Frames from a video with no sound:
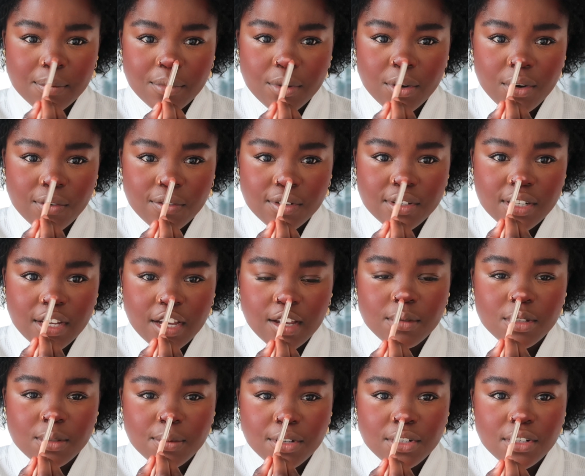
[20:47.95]
over time,
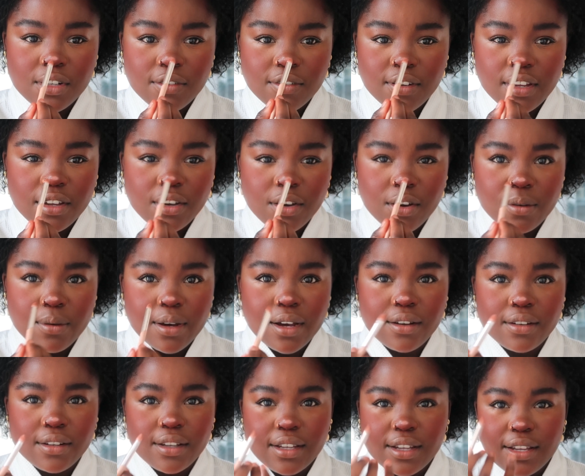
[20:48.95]
especially if I go out,
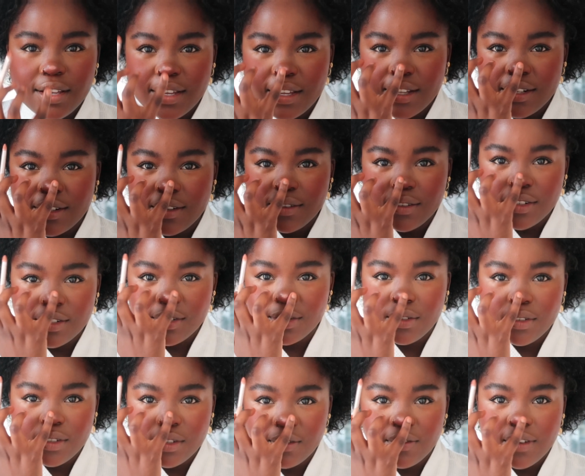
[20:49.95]
I don't know, it just
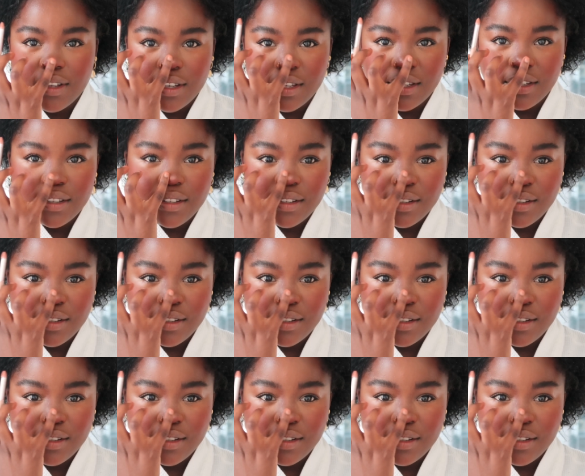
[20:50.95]
looks funny.